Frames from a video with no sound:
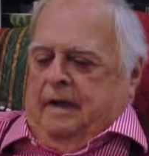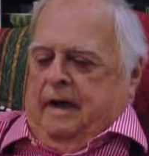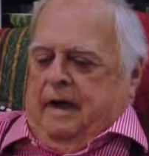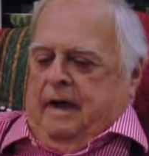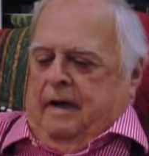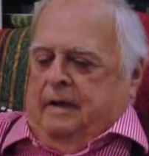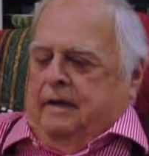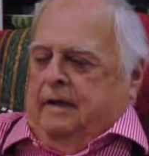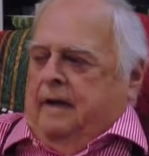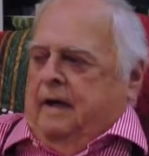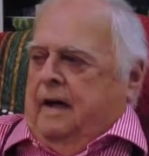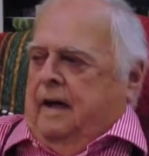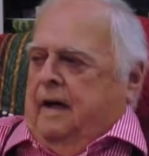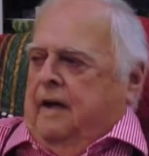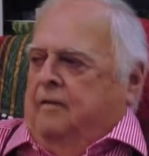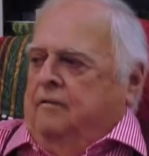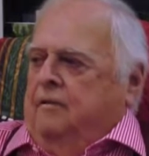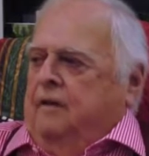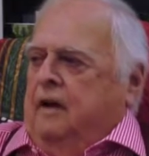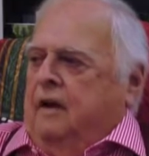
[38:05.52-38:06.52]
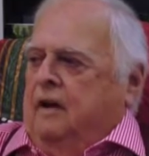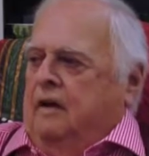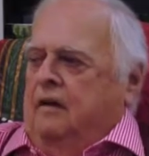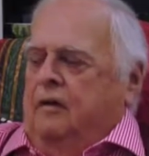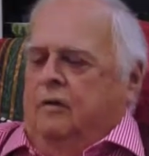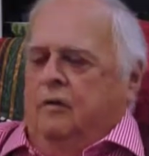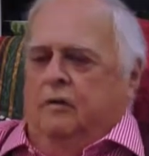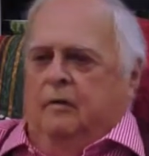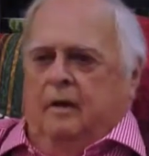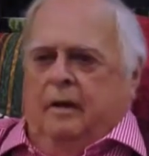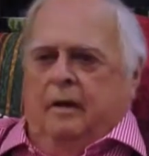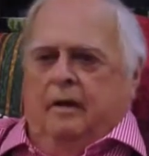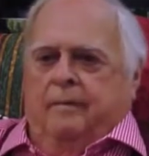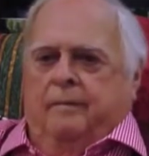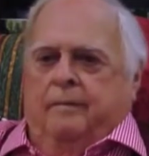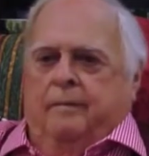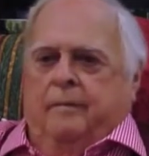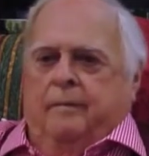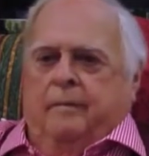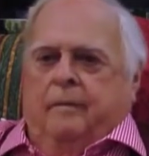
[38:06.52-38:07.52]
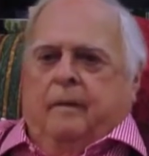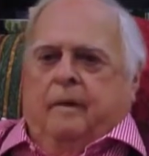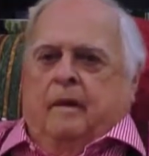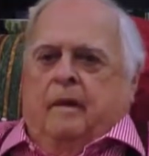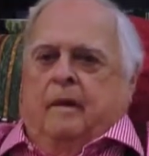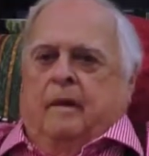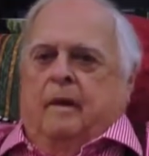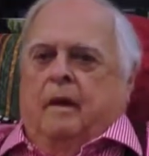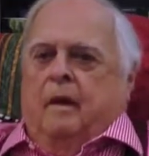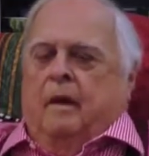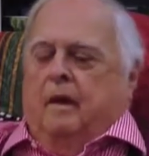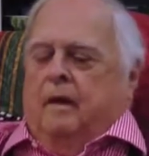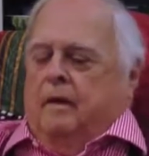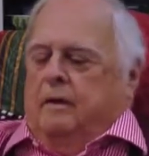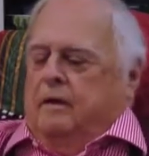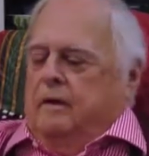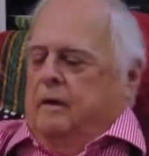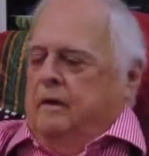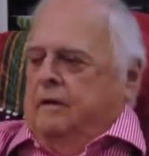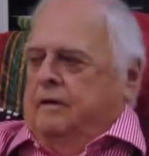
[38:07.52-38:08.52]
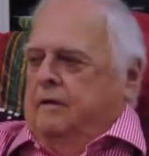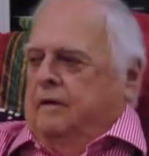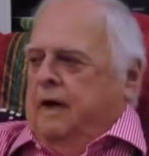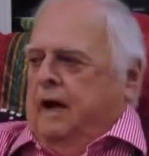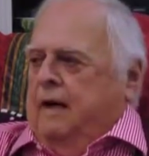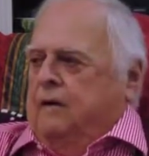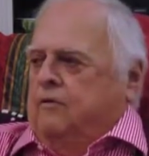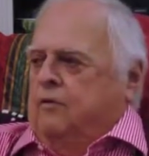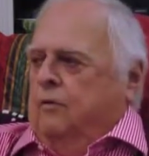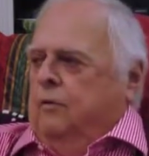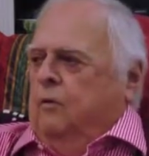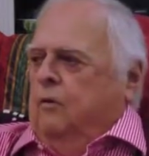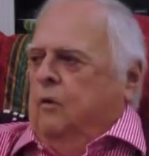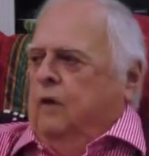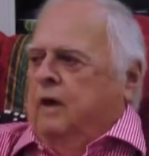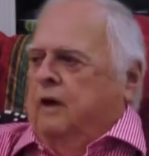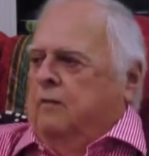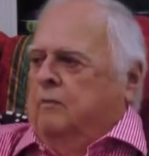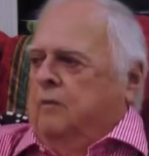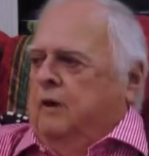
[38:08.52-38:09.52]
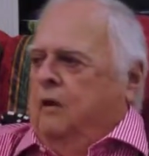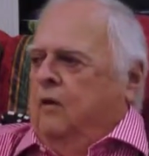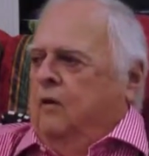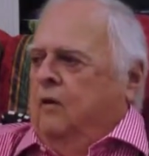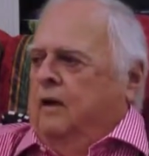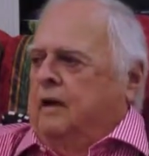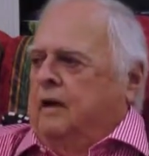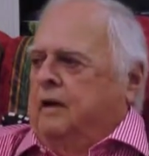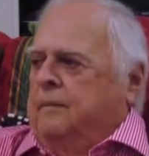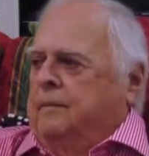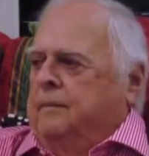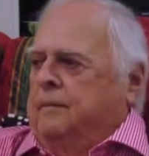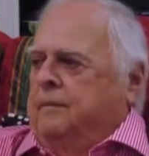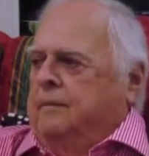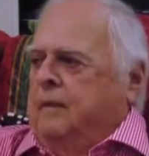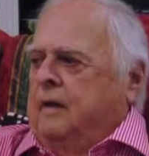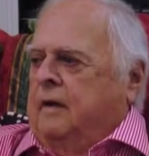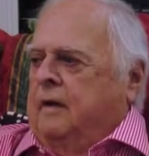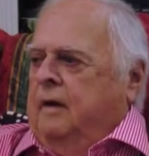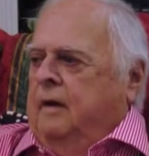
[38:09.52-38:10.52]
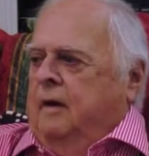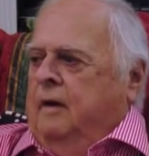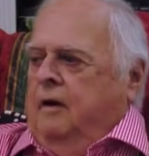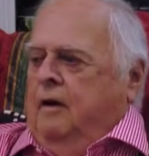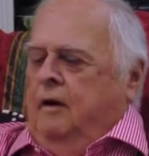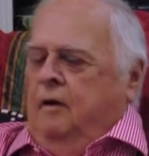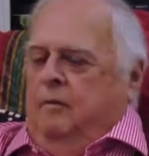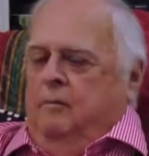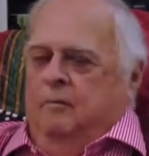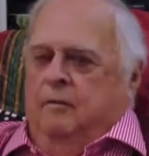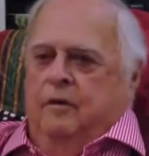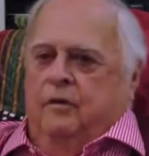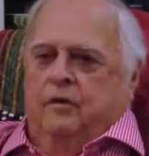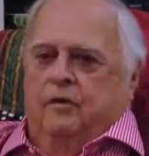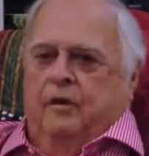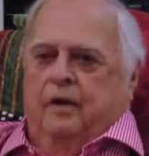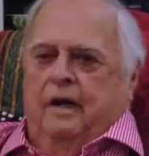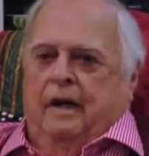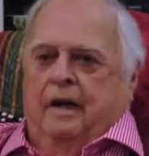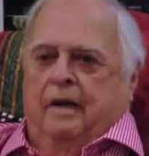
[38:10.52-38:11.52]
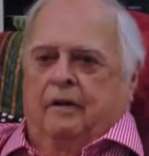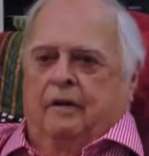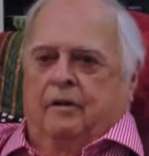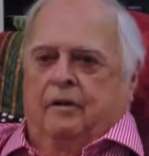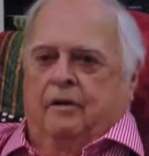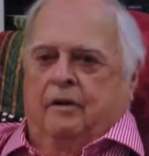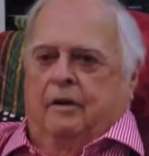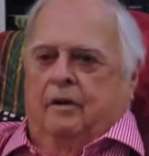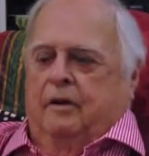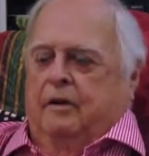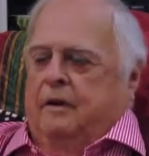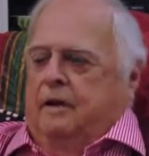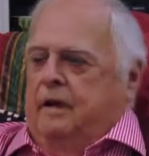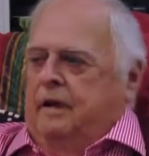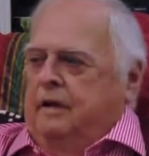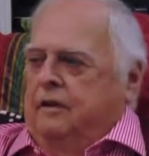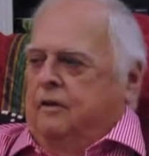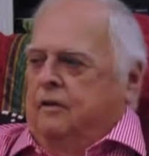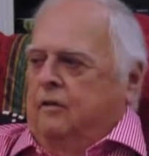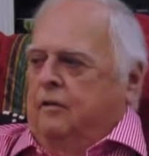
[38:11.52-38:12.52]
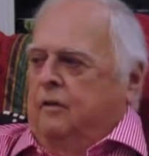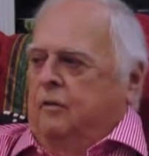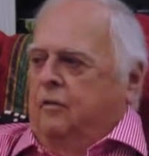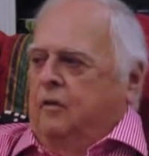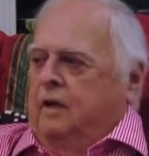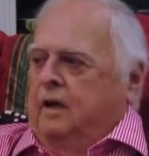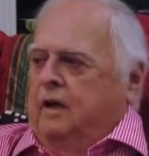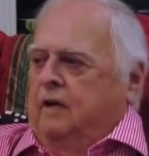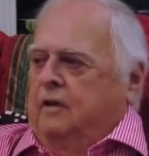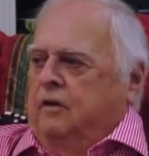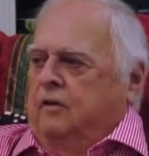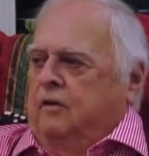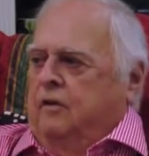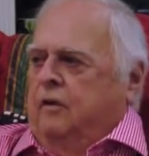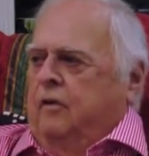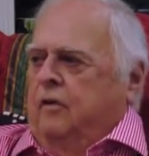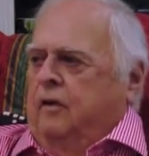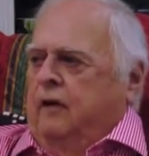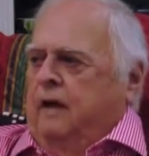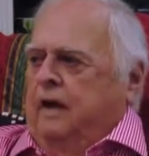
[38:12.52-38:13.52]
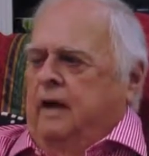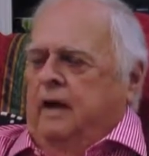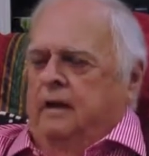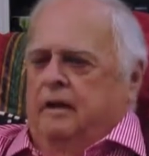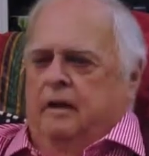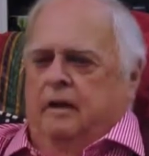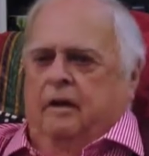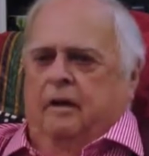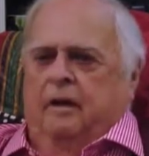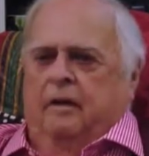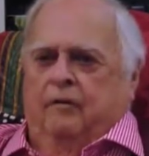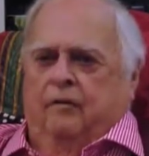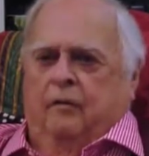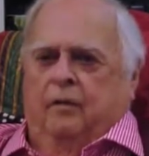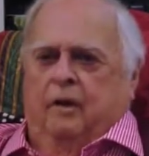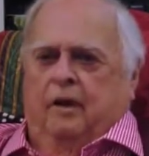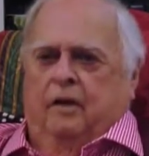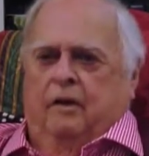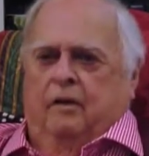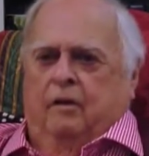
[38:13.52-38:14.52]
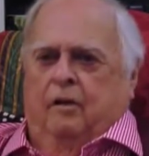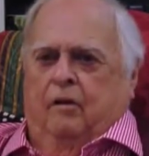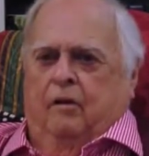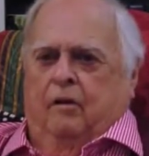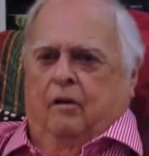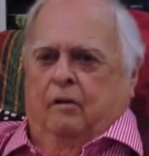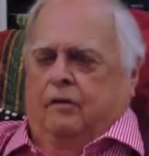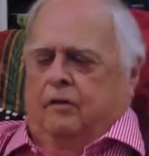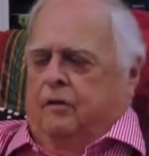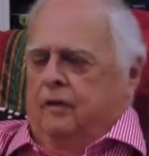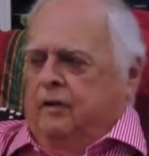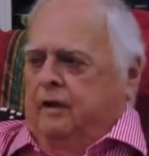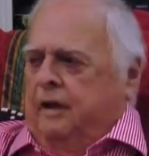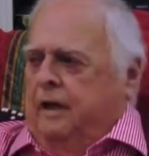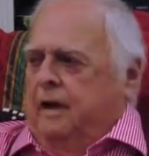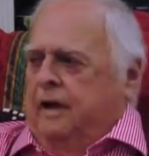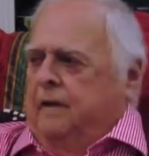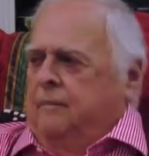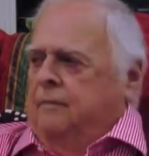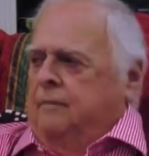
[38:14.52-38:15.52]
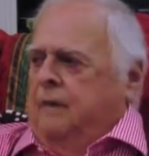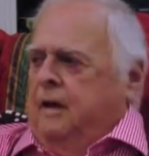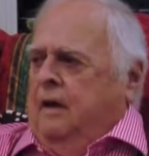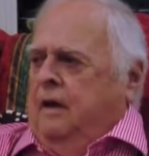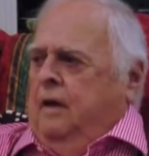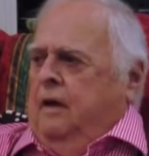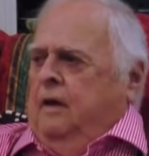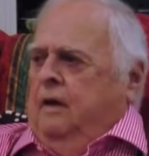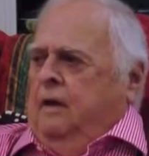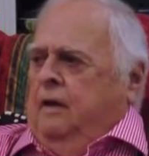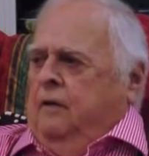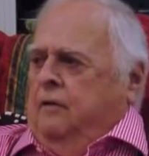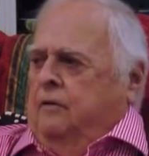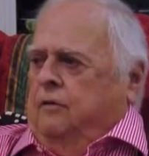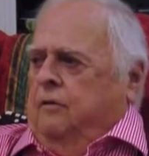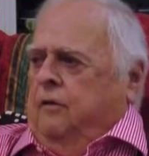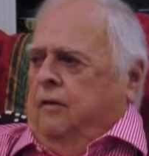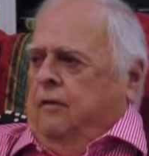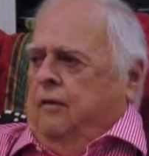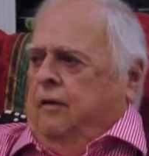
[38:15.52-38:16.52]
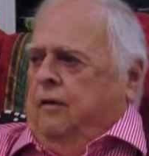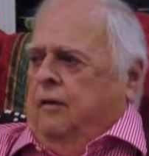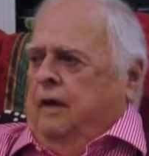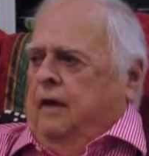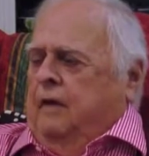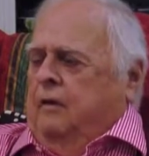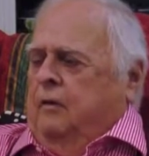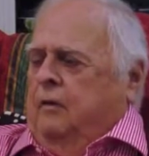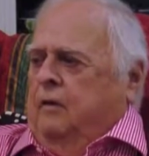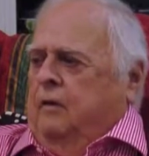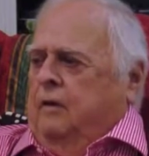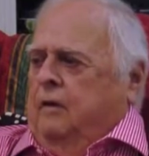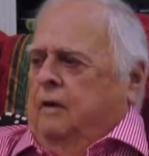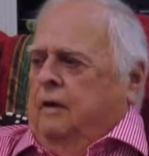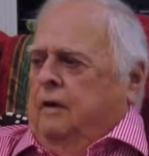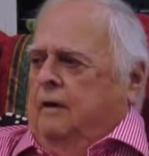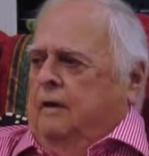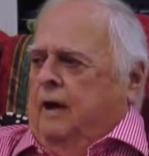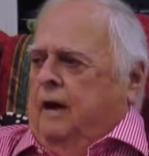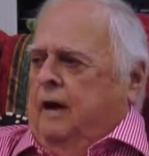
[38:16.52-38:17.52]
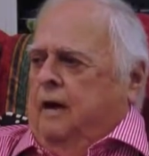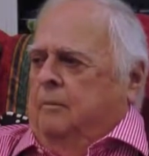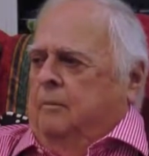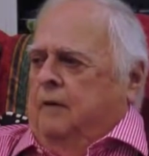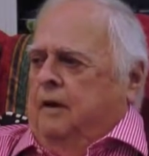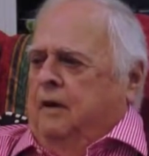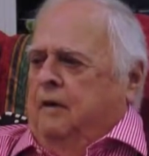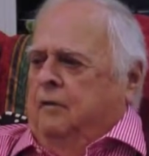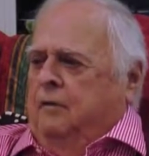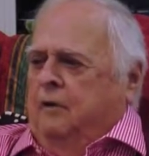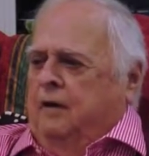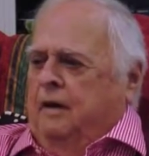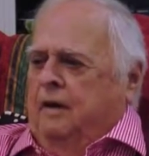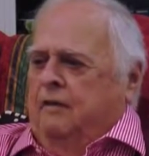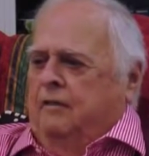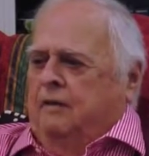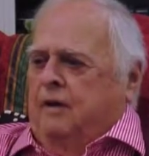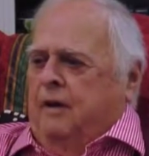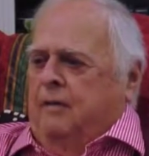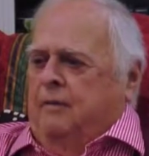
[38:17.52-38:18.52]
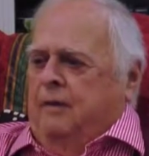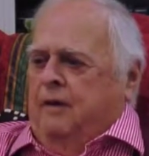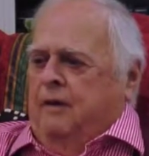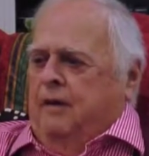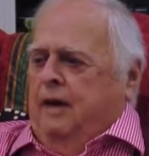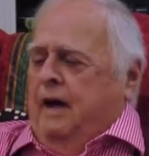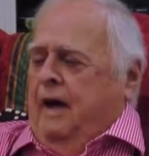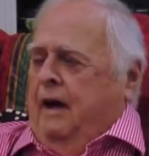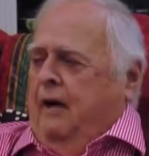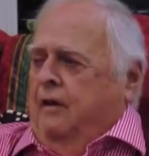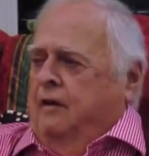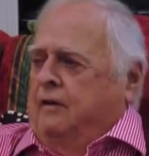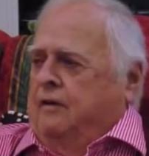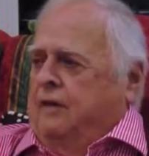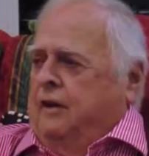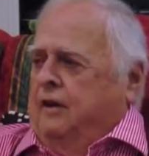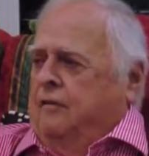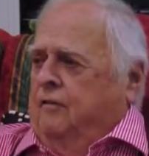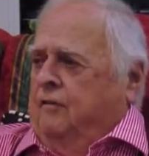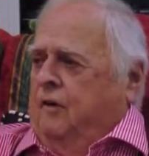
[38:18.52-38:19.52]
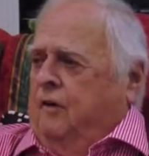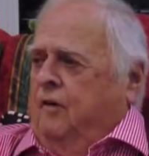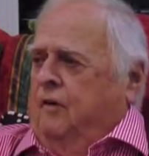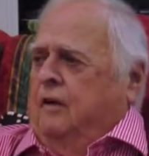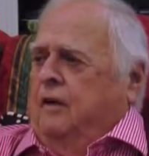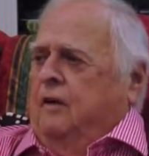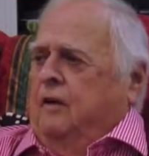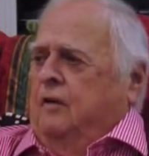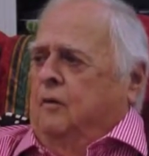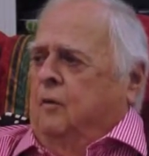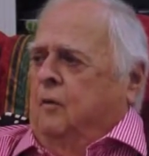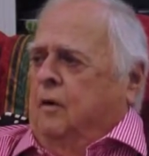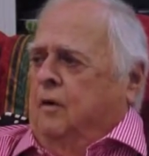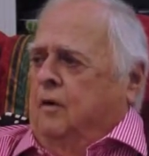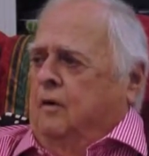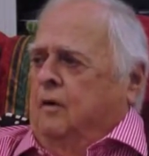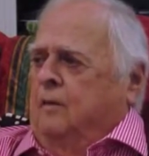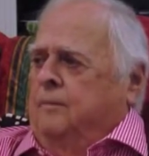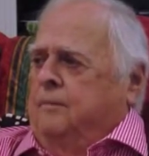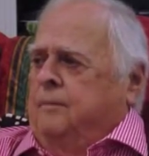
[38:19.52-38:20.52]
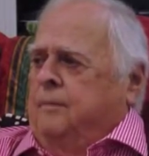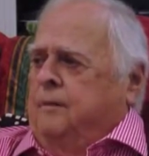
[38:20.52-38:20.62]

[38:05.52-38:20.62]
had to have not only natural wind blowing, but you had to turn into the wind to create enough wind across the deck so the thing, uh, the airplane would lift up in the air instead of falling in the water.